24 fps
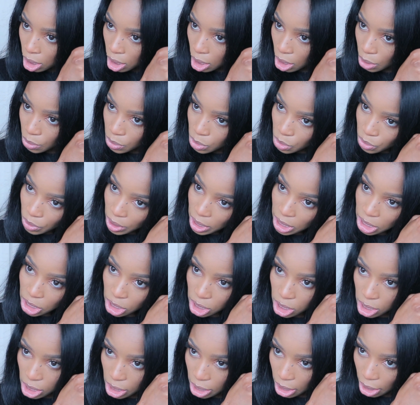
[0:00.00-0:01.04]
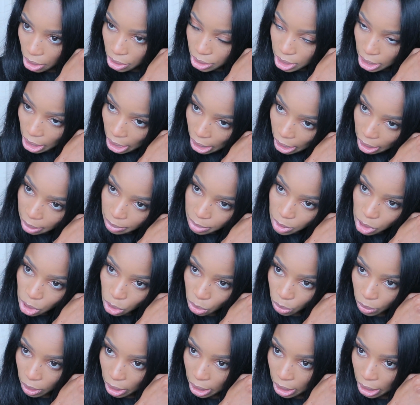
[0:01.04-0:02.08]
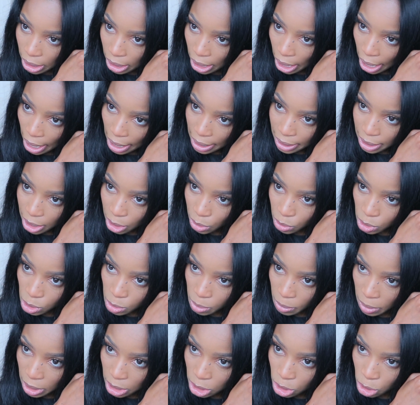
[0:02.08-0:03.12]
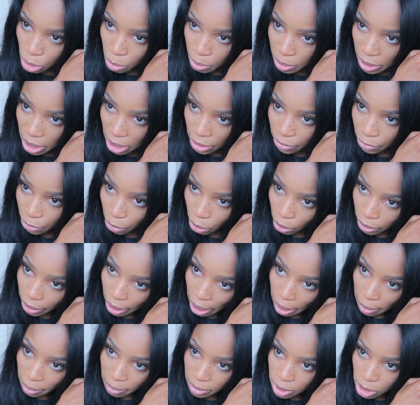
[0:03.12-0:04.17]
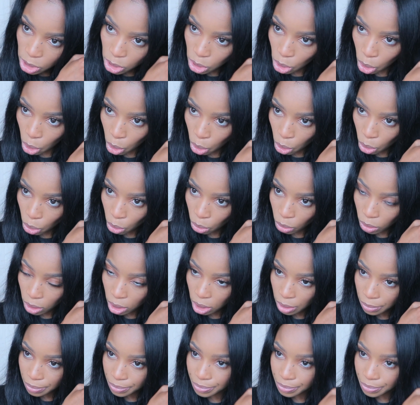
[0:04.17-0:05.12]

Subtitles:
It was really just their time to win, and it was meant to be for them. So